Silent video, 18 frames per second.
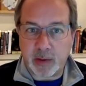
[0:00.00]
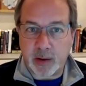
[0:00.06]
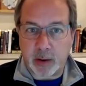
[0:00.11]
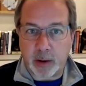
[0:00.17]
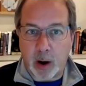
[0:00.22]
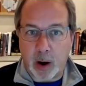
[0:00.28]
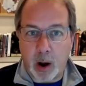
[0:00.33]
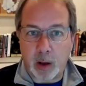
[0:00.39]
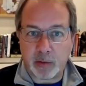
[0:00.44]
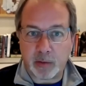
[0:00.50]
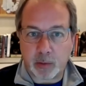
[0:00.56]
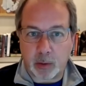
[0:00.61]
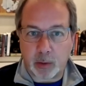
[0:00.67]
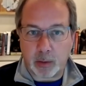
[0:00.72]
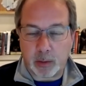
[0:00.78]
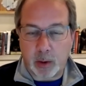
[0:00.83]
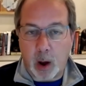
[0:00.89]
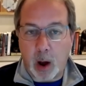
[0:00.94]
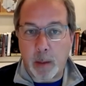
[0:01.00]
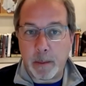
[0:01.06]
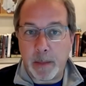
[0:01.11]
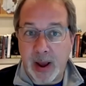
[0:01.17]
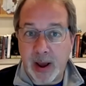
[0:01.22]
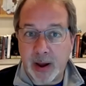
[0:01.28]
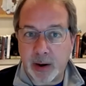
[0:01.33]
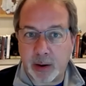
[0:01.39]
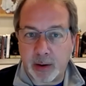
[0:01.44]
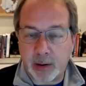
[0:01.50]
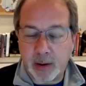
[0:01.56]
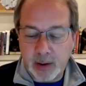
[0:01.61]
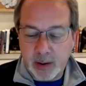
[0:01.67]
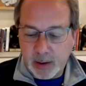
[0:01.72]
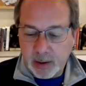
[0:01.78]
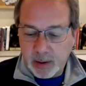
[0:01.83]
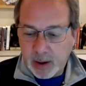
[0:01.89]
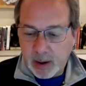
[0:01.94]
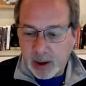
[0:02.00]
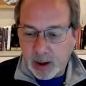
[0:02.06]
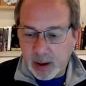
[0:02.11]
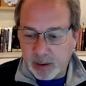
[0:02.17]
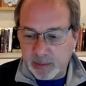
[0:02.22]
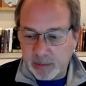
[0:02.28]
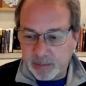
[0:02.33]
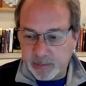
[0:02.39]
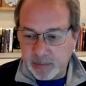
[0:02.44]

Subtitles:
There are all manner of